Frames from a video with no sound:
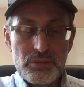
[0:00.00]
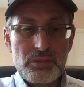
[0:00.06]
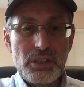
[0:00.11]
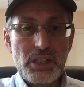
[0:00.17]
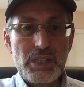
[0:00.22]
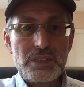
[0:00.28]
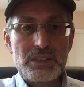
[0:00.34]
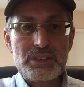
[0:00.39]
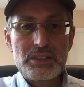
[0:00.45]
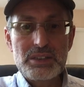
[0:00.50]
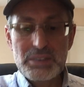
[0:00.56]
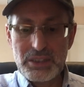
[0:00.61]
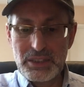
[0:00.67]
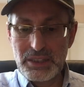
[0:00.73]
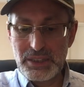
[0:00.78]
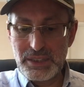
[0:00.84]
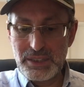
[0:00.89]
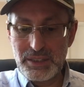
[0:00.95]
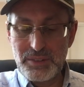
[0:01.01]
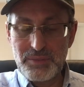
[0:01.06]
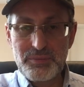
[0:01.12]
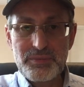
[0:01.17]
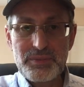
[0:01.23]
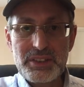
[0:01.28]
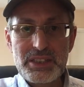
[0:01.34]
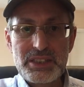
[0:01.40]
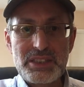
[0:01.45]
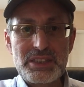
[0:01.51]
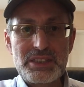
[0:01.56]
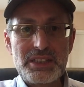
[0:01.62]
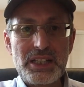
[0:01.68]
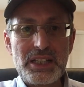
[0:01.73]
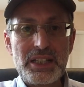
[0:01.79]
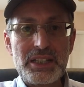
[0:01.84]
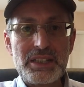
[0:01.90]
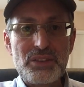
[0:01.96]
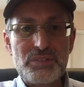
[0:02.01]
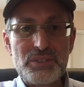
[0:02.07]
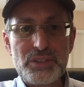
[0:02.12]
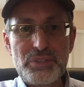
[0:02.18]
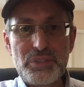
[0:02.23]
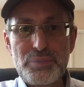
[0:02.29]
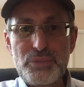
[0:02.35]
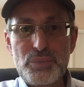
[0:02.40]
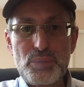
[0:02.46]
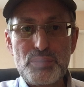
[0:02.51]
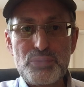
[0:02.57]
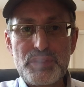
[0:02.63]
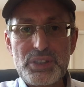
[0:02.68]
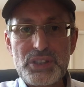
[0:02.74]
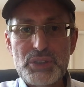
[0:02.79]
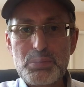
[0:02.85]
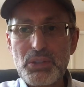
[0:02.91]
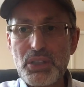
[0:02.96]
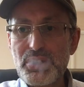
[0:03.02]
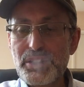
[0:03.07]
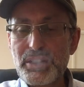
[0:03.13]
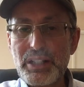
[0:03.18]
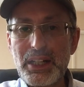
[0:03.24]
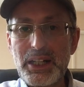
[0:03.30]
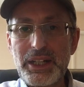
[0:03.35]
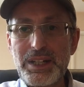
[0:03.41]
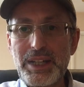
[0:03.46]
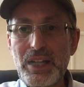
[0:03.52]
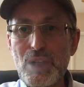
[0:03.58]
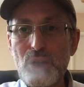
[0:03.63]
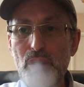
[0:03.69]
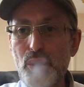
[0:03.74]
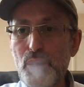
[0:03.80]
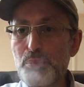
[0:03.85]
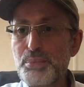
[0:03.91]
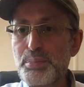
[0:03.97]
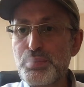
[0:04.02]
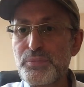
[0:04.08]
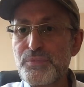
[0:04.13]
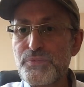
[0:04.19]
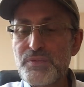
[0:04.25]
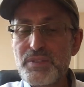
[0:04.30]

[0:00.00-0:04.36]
Right, this is the end of the review for this one, and I hope